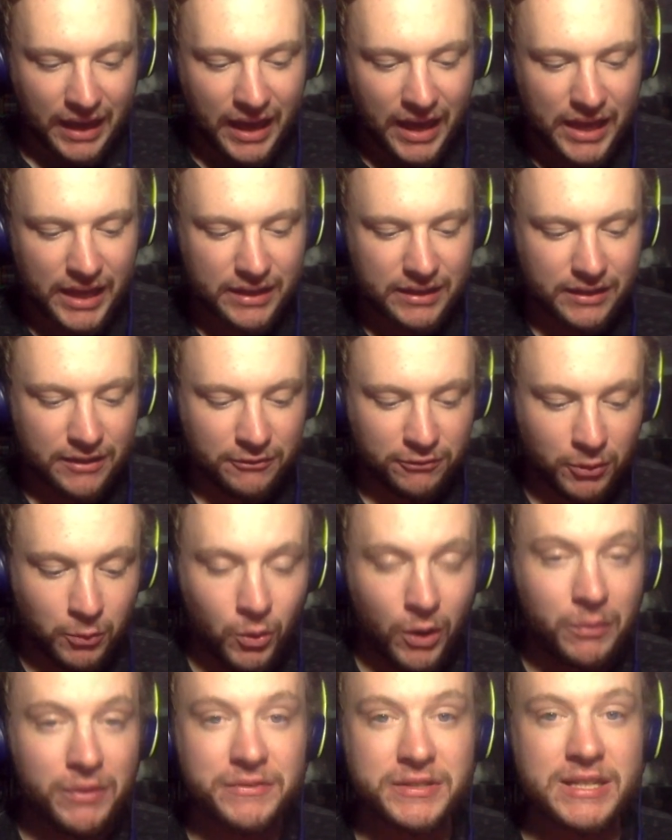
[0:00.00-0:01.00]
And
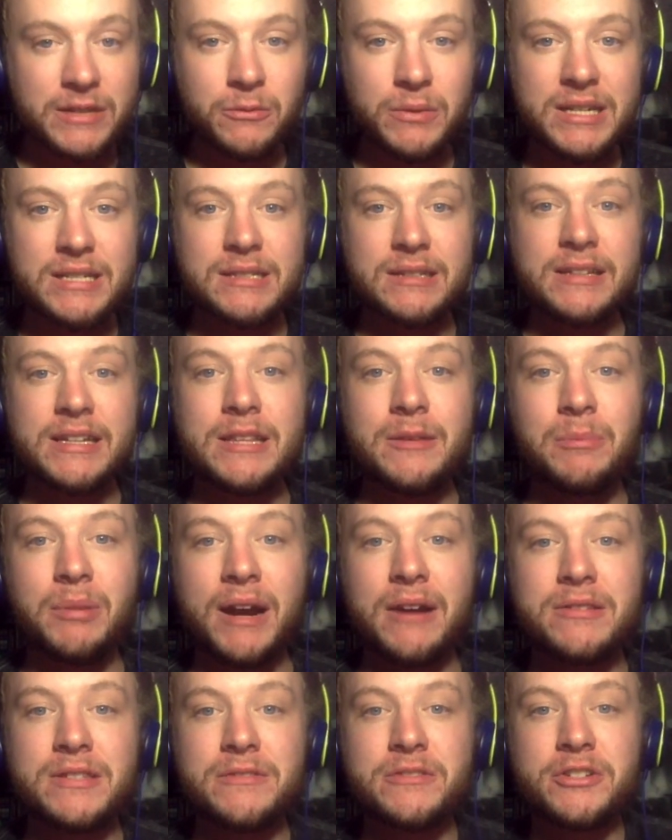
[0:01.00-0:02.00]
from what we've seen recently, the
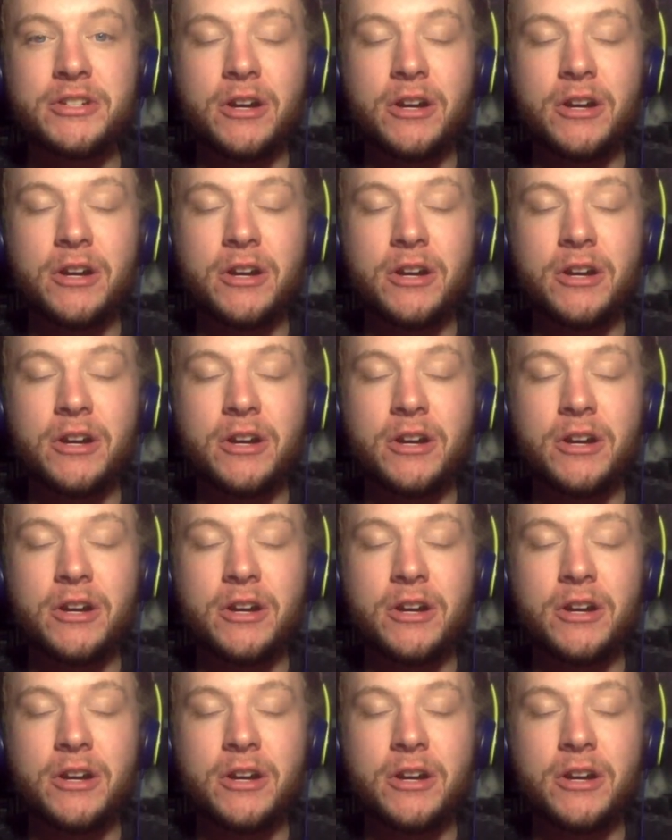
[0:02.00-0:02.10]
Browns have